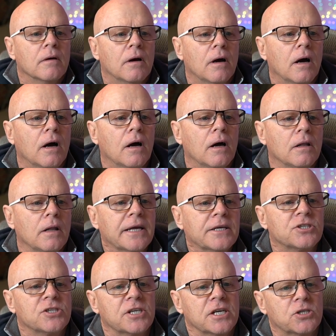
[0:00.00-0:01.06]
Uh,
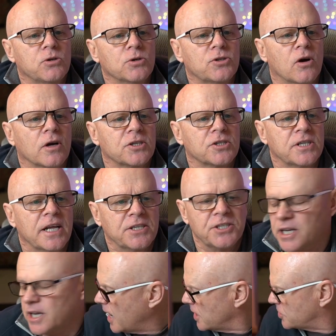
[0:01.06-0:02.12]
Langston says, looks like a
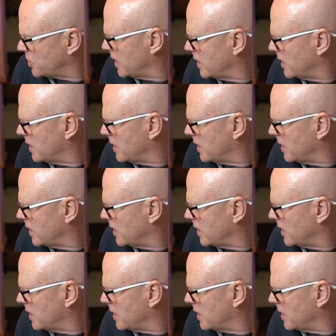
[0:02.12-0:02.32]
snazzy cage.